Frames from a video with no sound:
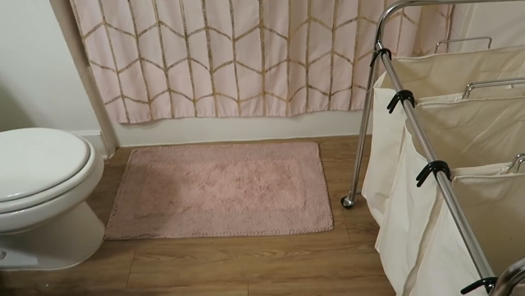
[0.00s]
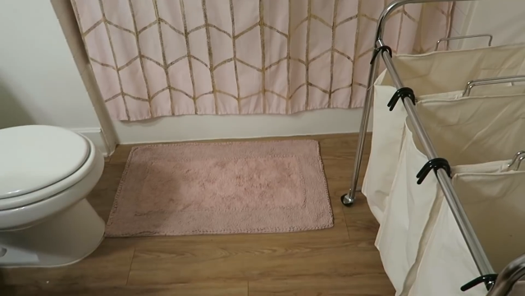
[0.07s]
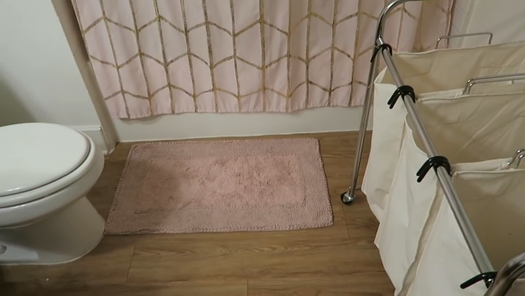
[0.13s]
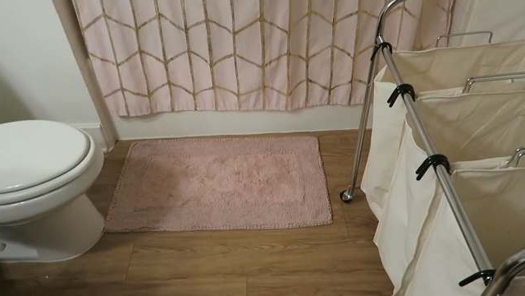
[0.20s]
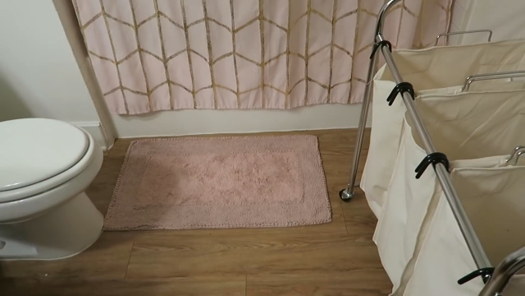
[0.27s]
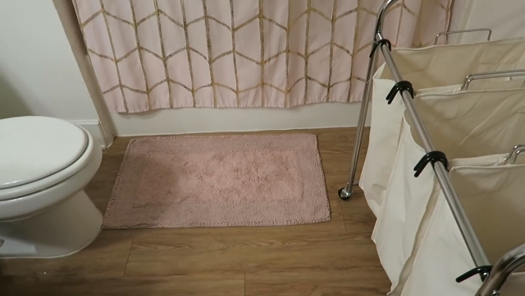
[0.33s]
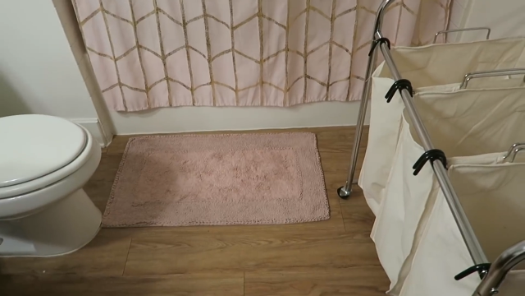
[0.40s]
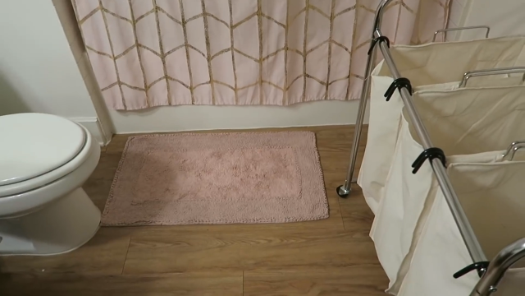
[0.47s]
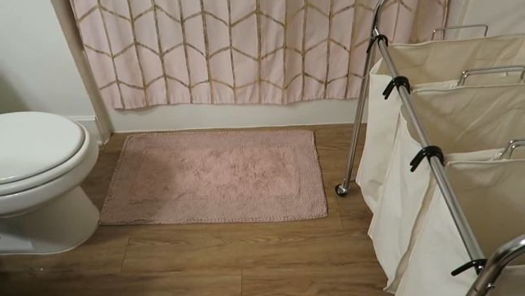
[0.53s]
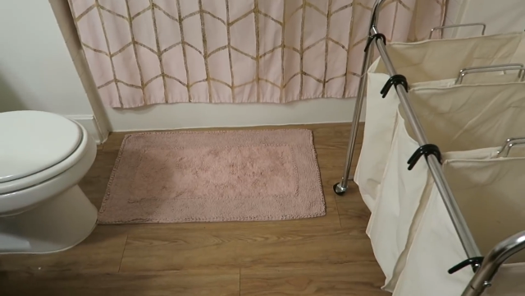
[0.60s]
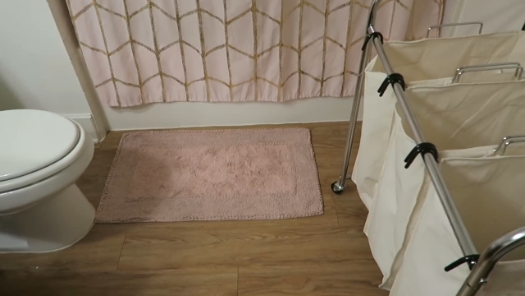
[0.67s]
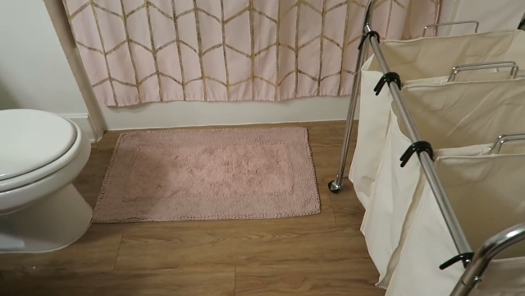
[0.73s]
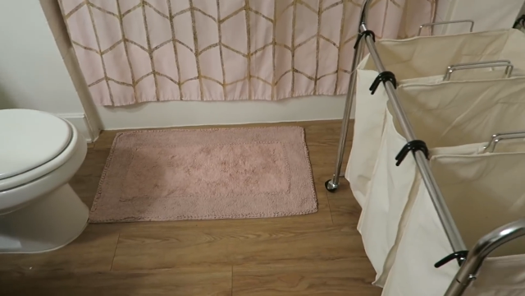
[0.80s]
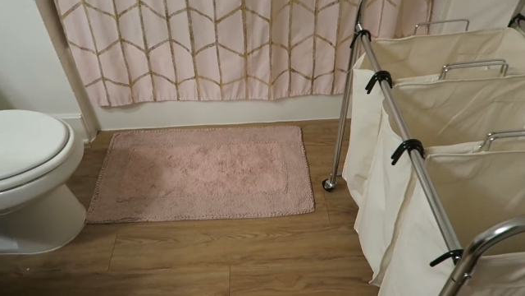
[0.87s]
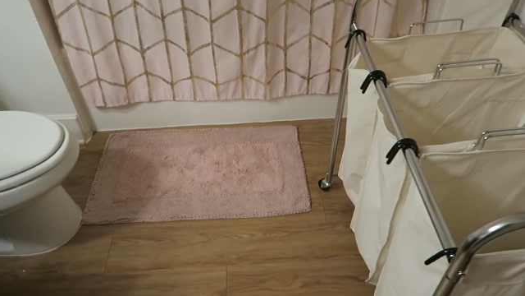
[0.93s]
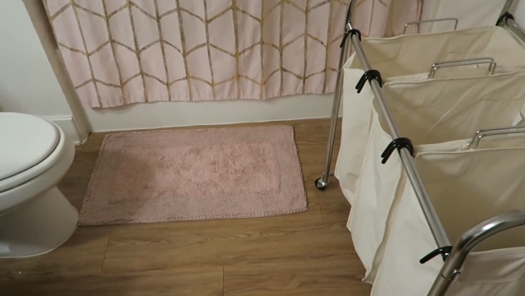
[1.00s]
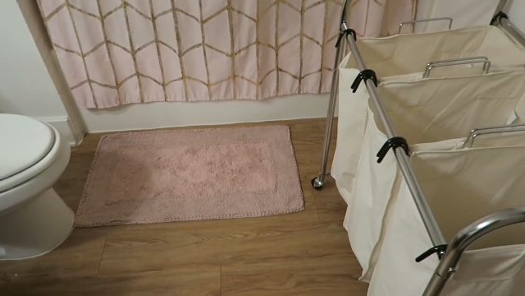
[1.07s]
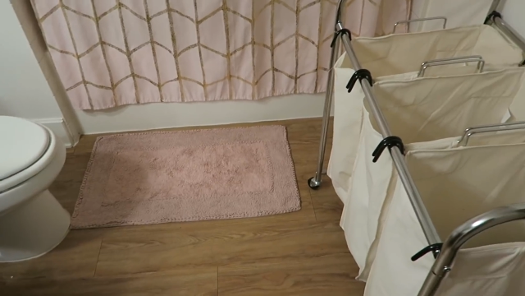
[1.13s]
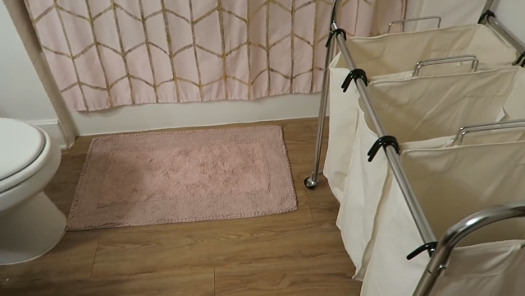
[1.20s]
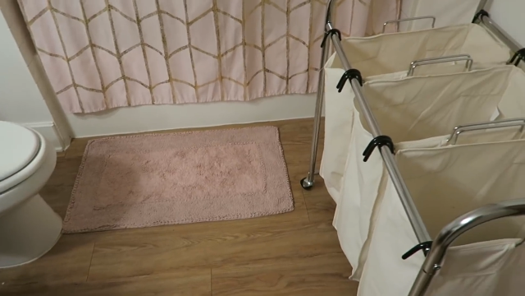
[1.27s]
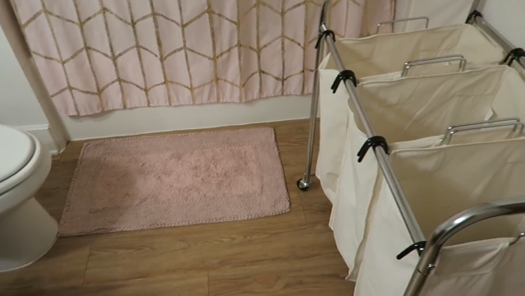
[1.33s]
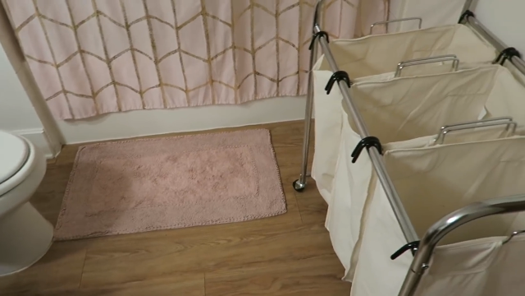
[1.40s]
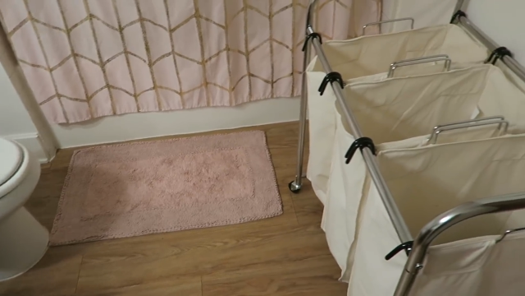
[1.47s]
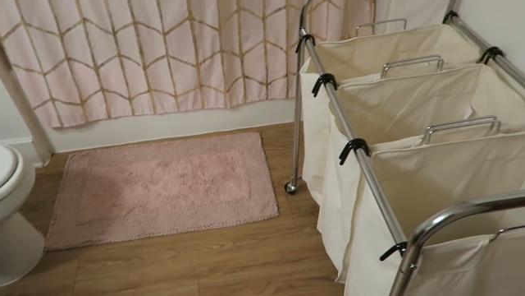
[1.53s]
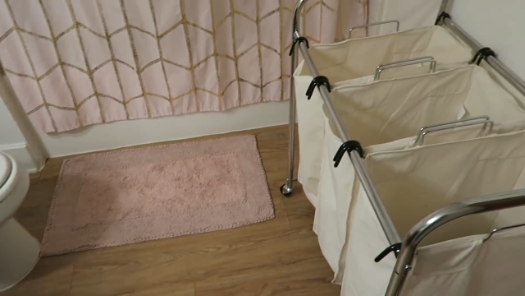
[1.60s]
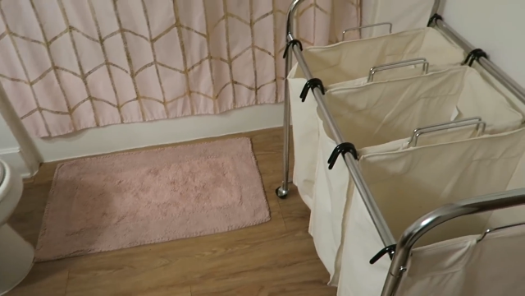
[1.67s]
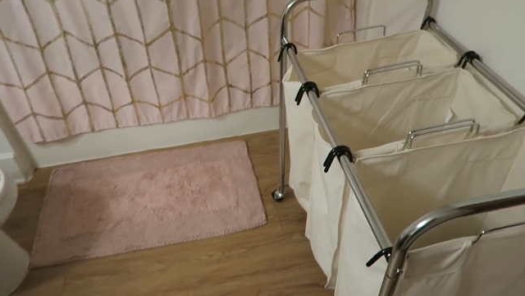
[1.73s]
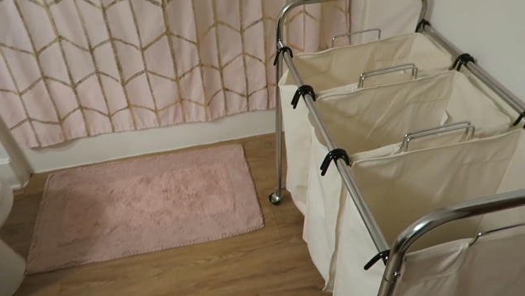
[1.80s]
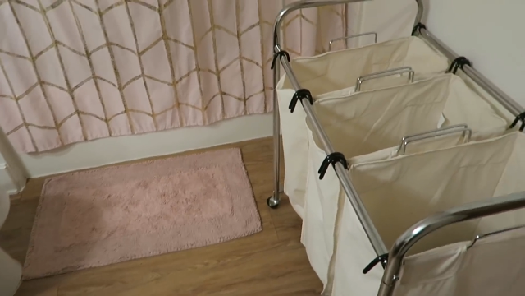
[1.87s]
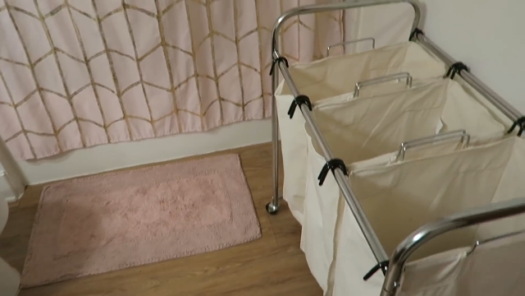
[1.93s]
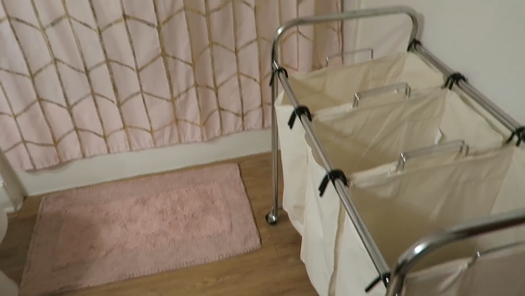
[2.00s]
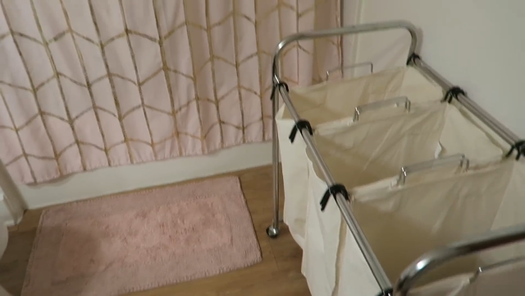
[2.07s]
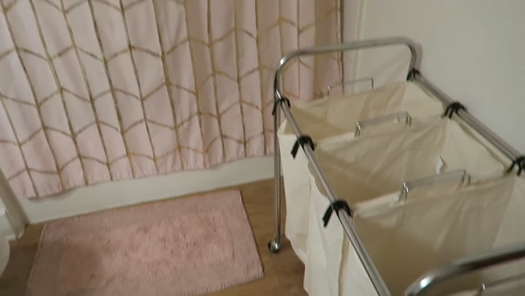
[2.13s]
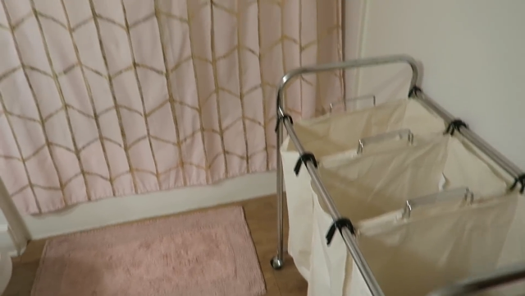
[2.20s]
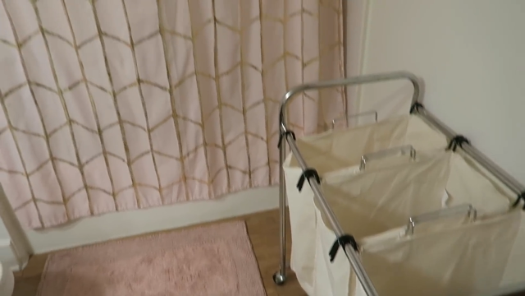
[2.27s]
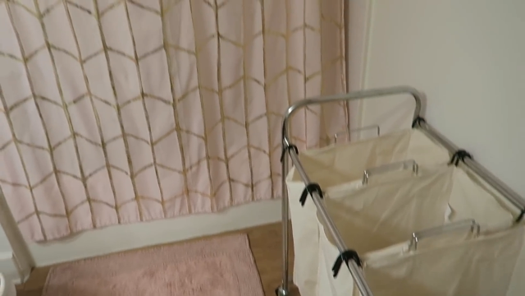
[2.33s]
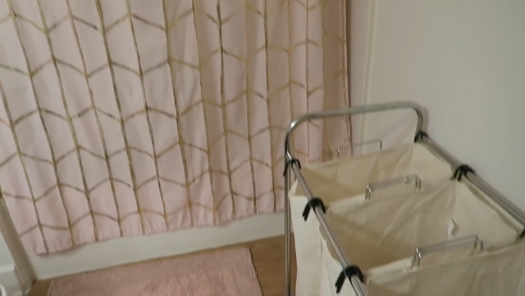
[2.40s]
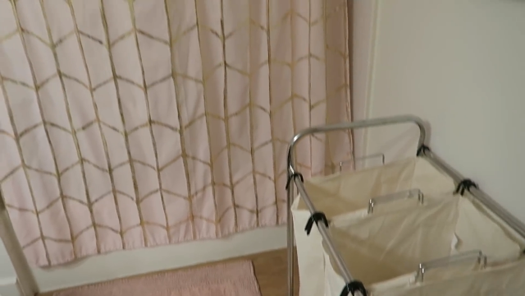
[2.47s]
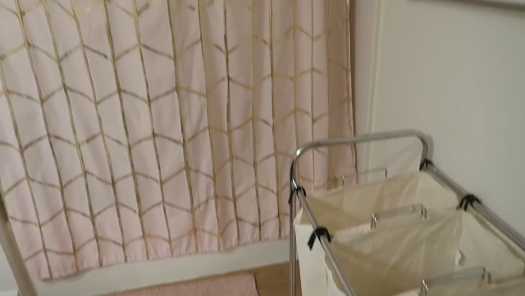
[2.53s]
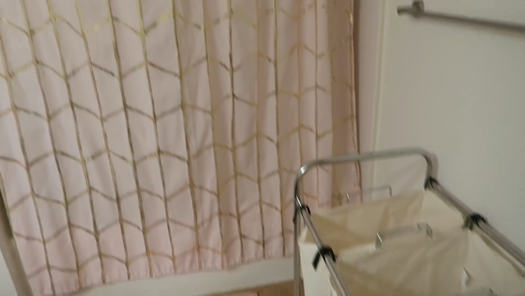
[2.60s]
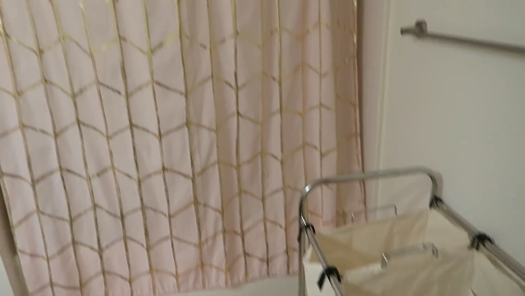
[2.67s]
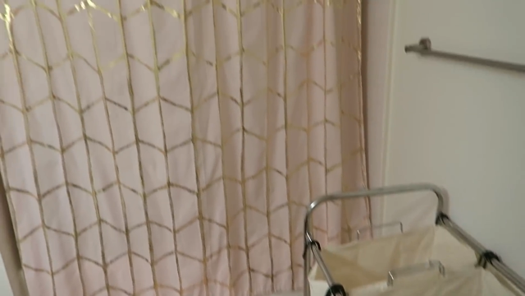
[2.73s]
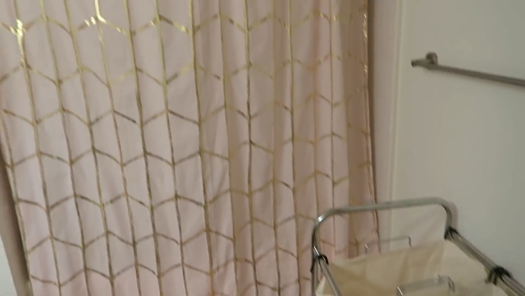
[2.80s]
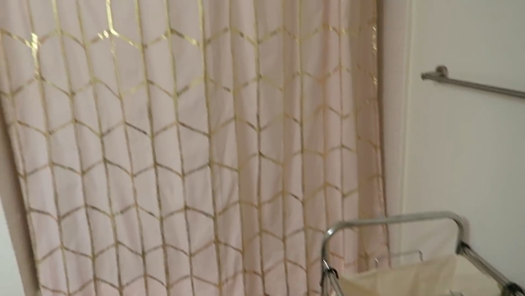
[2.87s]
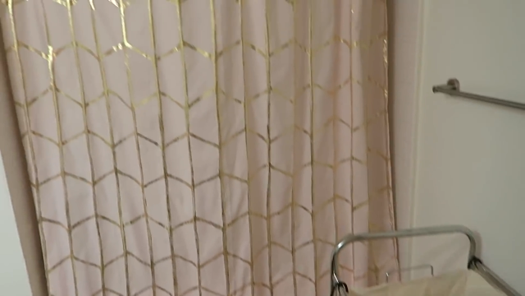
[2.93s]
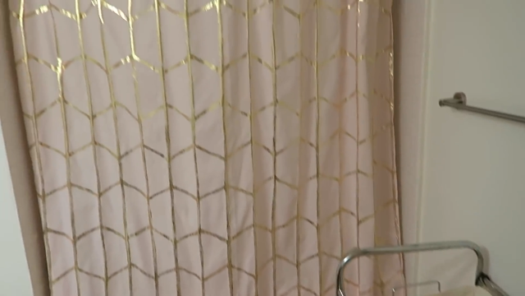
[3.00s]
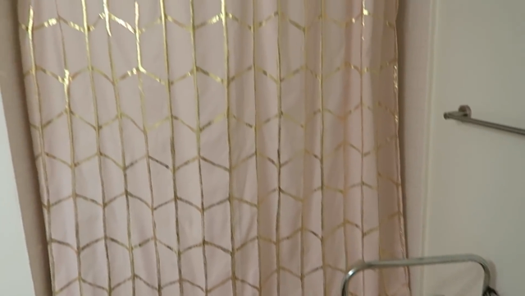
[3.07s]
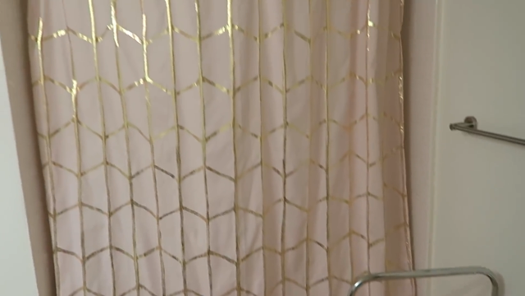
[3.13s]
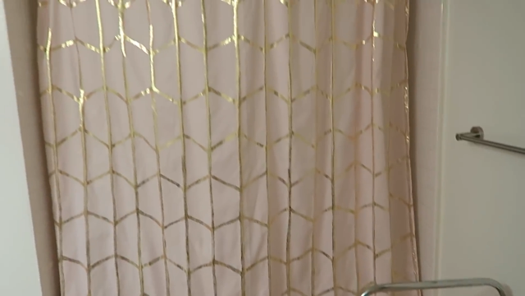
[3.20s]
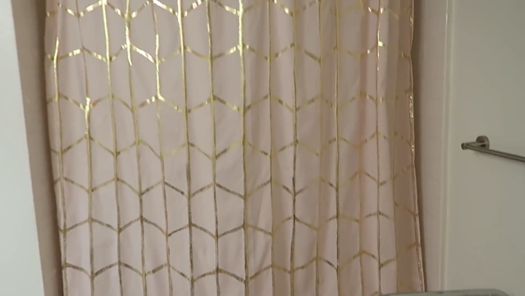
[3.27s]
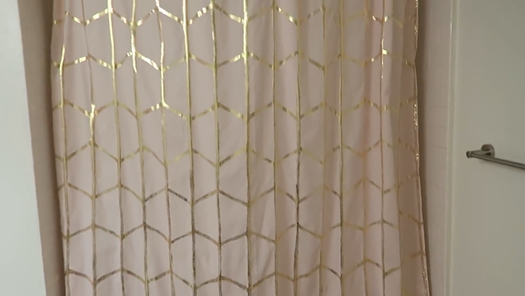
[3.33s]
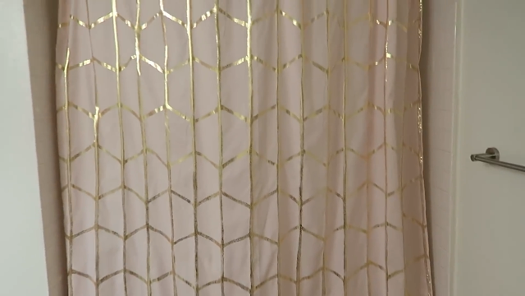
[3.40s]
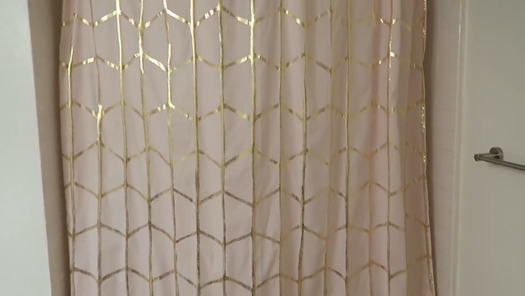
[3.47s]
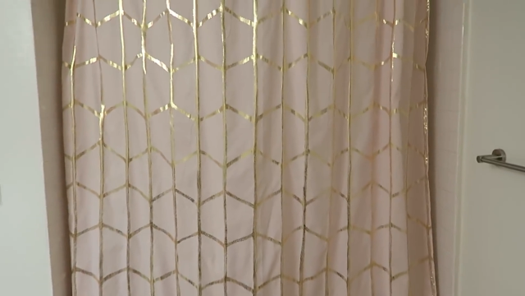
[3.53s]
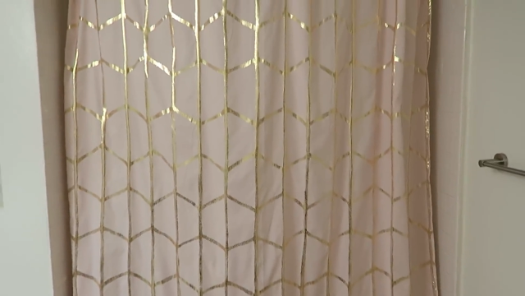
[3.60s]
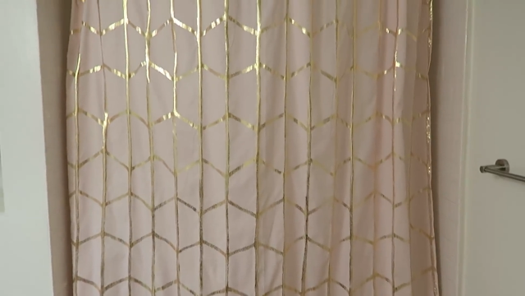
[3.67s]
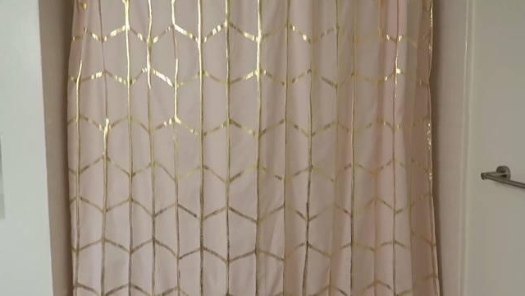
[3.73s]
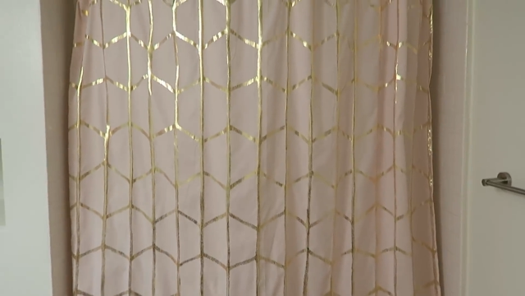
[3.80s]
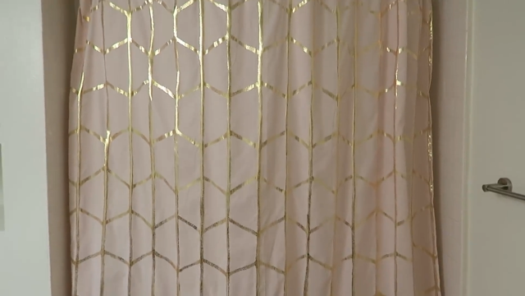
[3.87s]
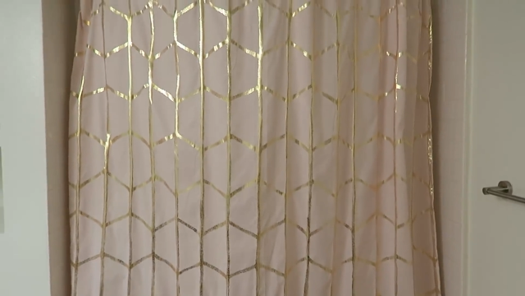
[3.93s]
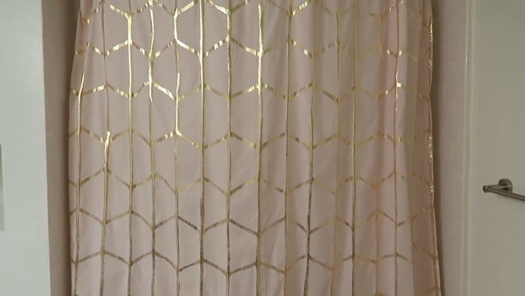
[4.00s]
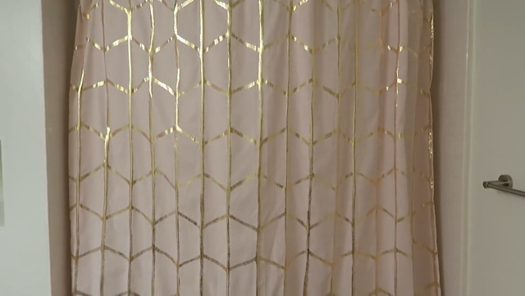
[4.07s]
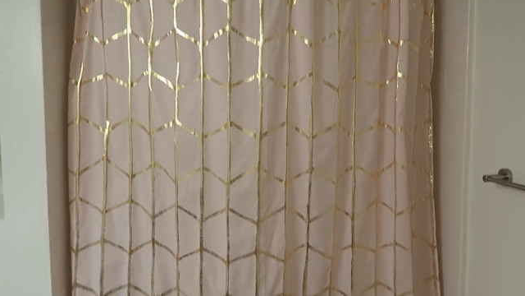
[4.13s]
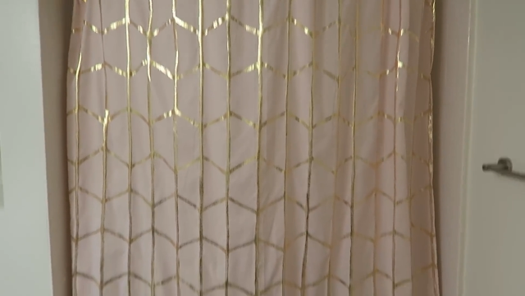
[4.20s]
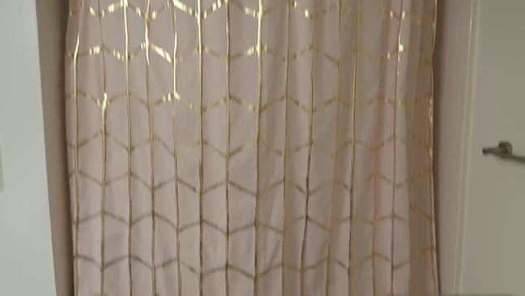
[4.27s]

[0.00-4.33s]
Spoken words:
No face is visible, so there are no lips to read.